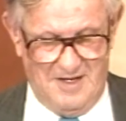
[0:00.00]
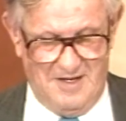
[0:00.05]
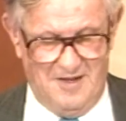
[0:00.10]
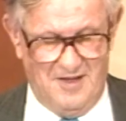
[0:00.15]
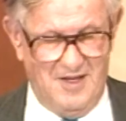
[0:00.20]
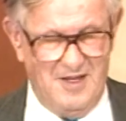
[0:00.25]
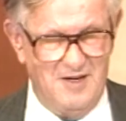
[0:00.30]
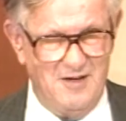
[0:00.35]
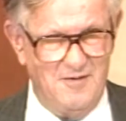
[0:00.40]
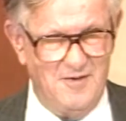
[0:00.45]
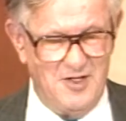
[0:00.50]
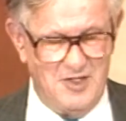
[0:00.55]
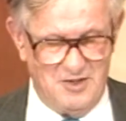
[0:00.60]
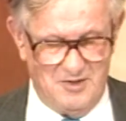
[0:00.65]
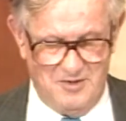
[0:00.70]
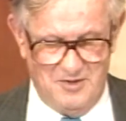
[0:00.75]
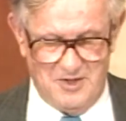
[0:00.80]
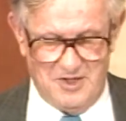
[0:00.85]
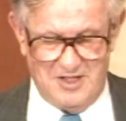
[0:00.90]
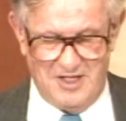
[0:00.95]
The
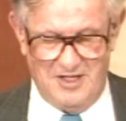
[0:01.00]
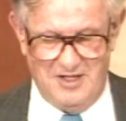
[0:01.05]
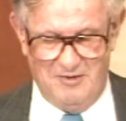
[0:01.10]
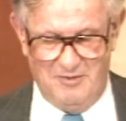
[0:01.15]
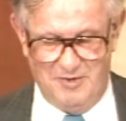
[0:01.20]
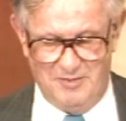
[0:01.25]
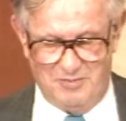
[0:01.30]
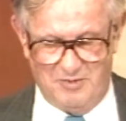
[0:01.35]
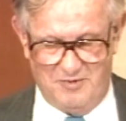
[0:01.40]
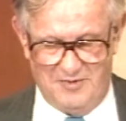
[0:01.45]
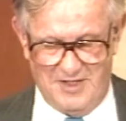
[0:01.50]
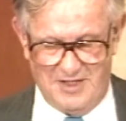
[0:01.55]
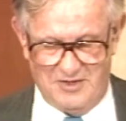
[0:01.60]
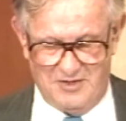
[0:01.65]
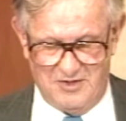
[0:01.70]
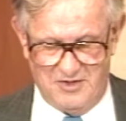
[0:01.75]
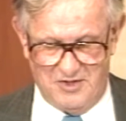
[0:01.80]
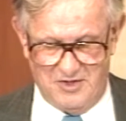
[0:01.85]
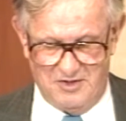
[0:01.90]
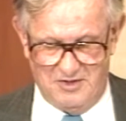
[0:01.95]
individual who studied with
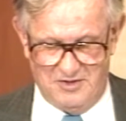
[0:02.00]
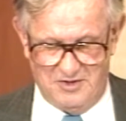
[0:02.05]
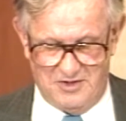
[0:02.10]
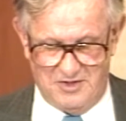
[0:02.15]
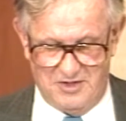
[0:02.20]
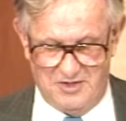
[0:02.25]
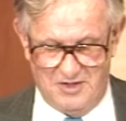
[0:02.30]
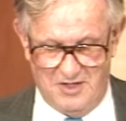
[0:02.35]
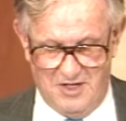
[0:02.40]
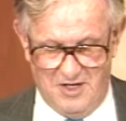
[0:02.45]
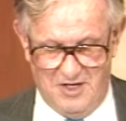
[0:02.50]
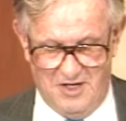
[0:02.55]
Professor Schultz